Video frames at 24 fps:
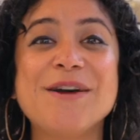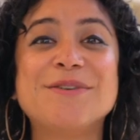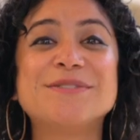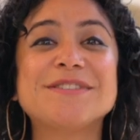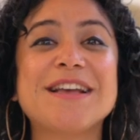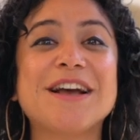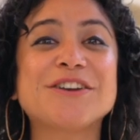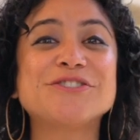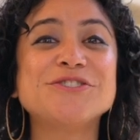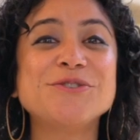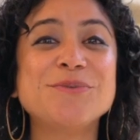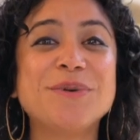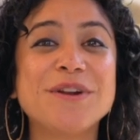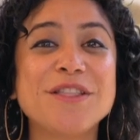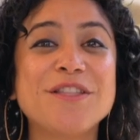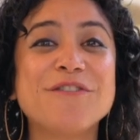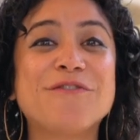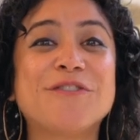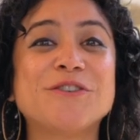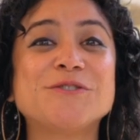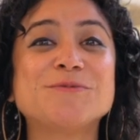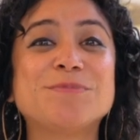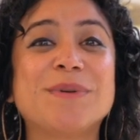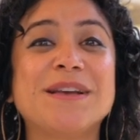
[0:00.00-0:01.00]
It was actually one of the
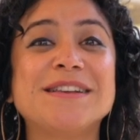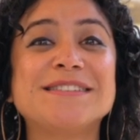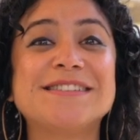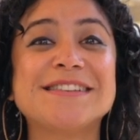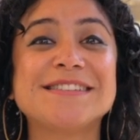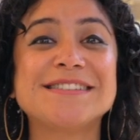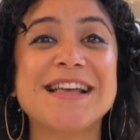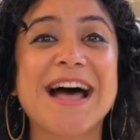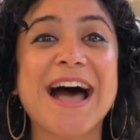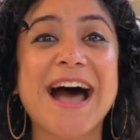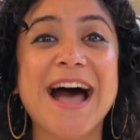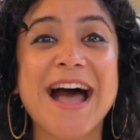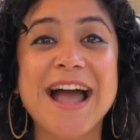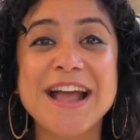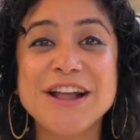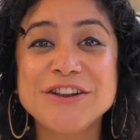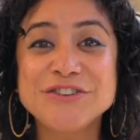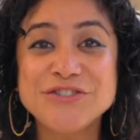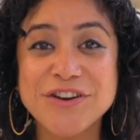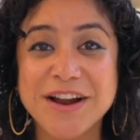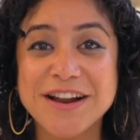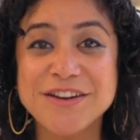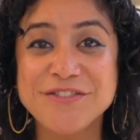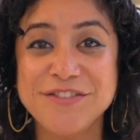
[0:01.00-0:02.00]
first places I
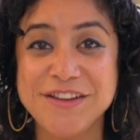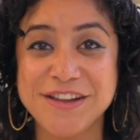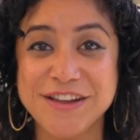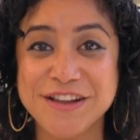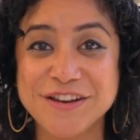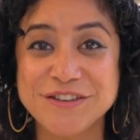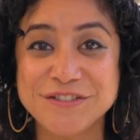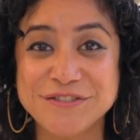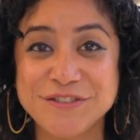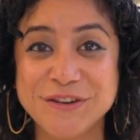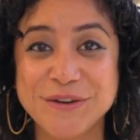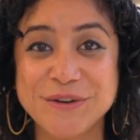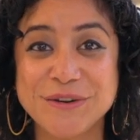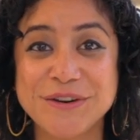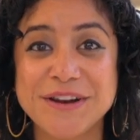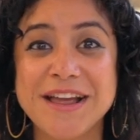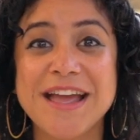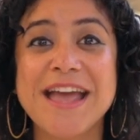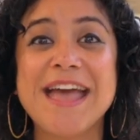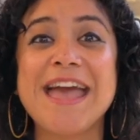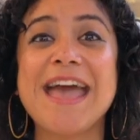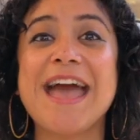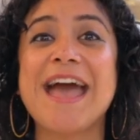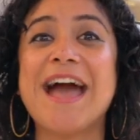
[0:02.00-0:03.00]
tried vegan food
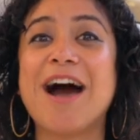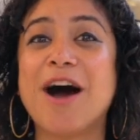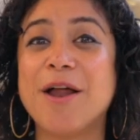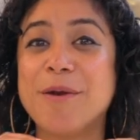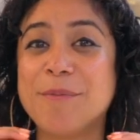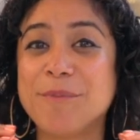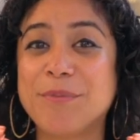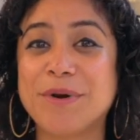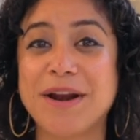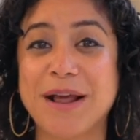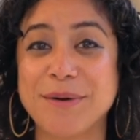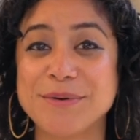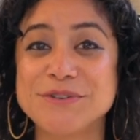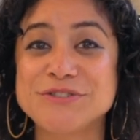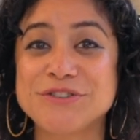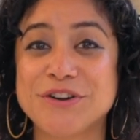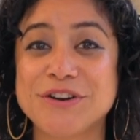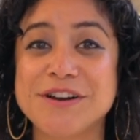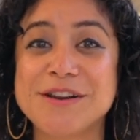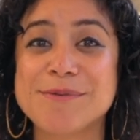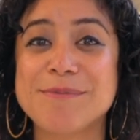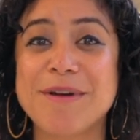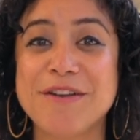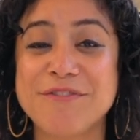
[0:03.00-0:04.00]
when I was
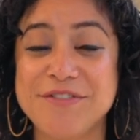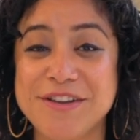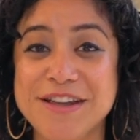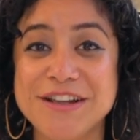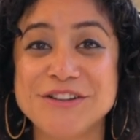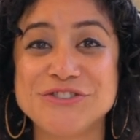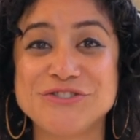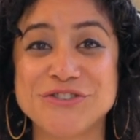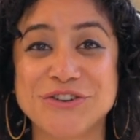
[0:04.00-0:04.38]
starting my vegan